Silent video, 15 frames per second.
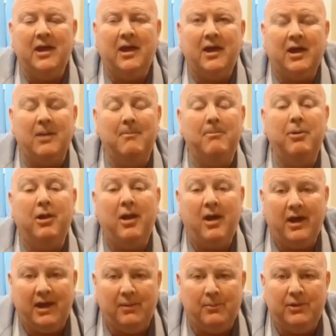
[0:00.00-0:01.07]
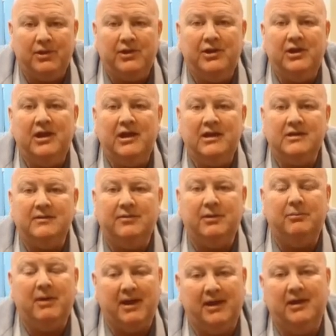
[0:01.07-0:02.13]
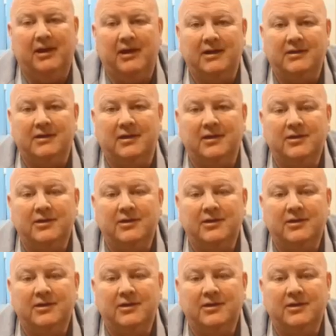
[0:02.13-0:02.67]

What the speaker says: compliant with the needs of the regulator.